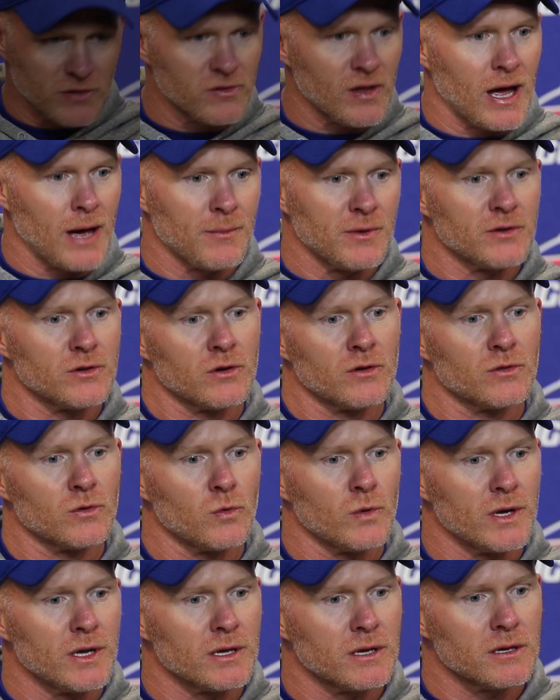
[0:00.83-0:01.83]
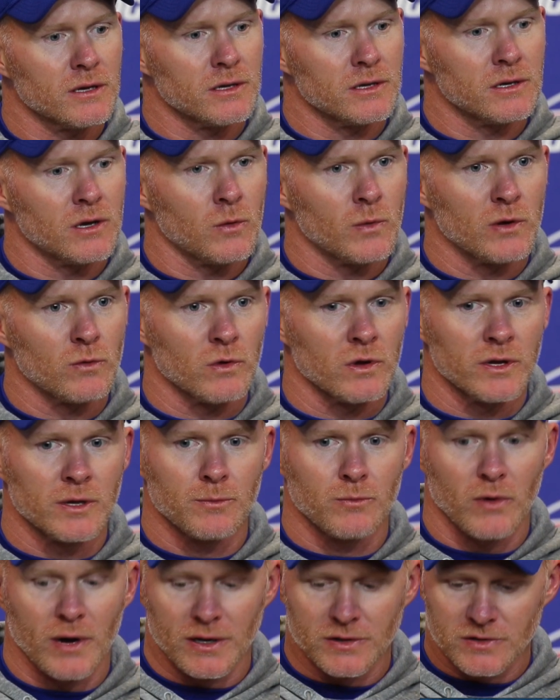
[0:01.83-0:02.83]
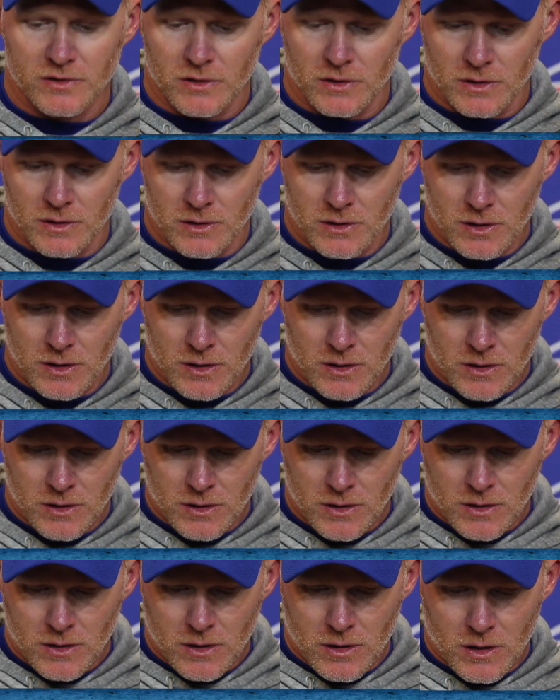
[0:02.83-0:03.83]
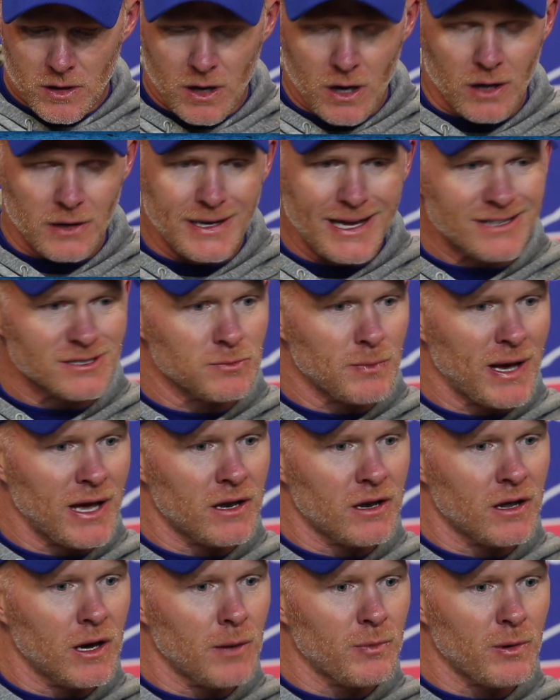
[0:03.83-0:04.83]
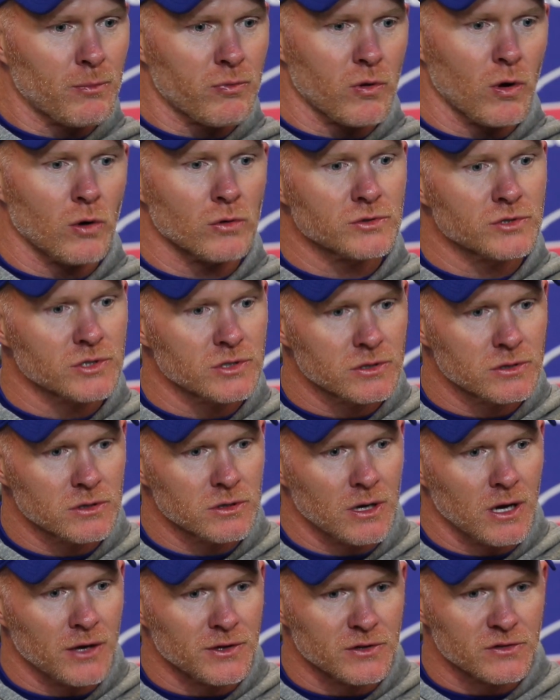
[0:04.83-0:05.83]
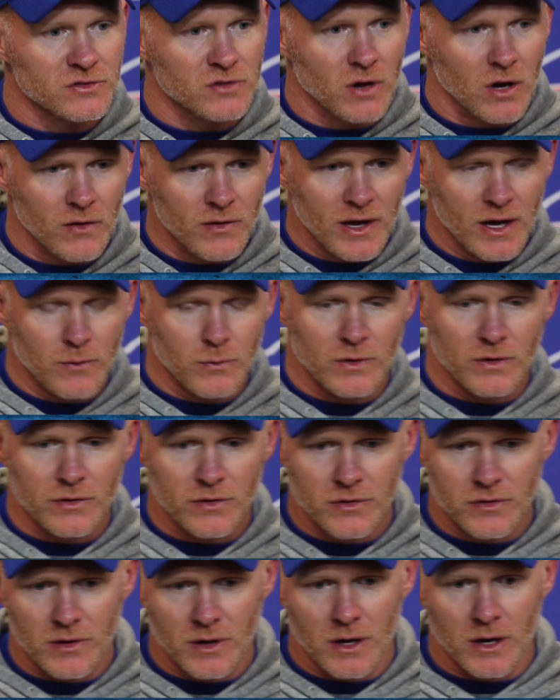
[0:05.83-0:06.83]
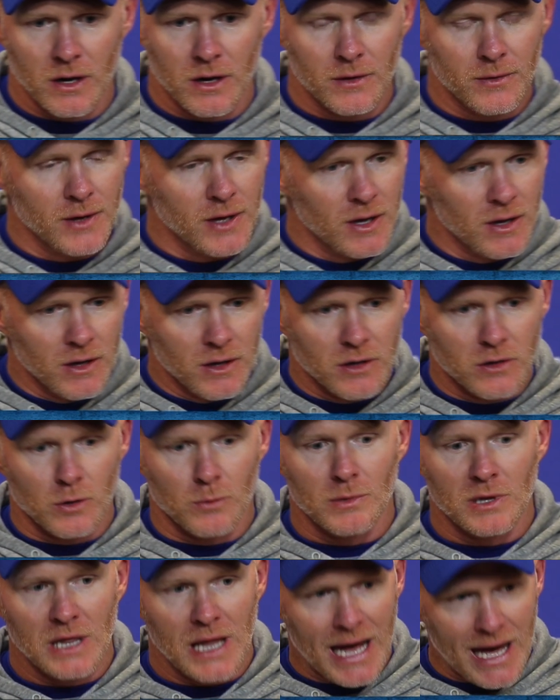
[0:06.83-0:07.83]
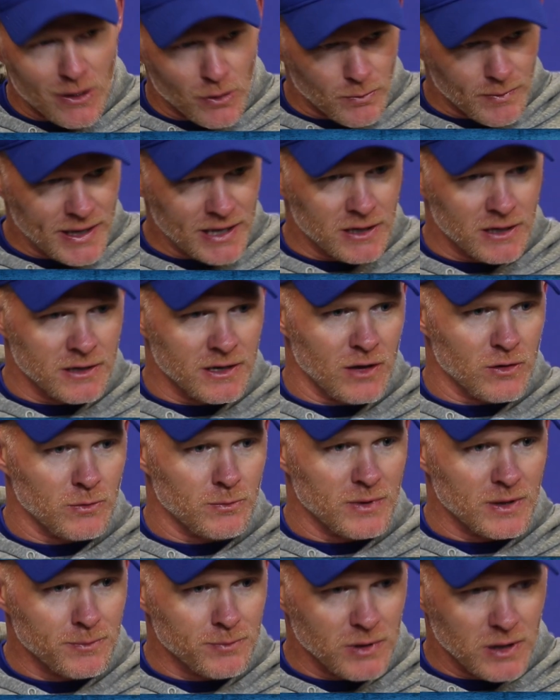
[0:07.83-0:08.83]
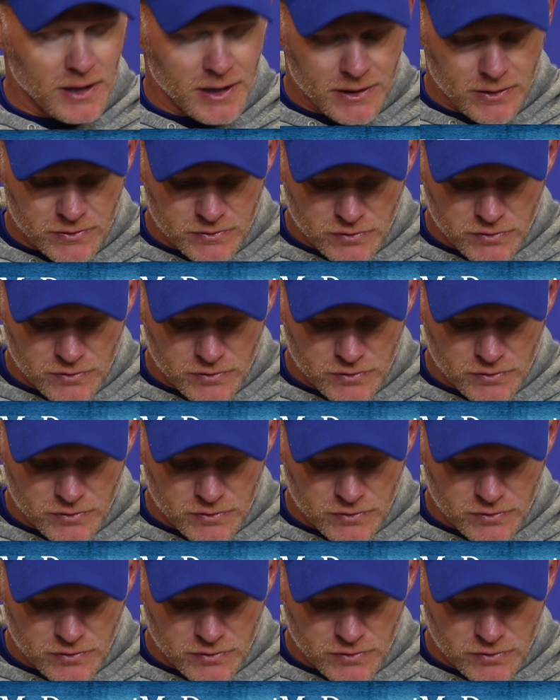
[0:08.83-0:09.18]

the time in during the week. You know, we really embraced the uh, next man up approach. Uh, you saw that with, uh, you know, Milano making another big play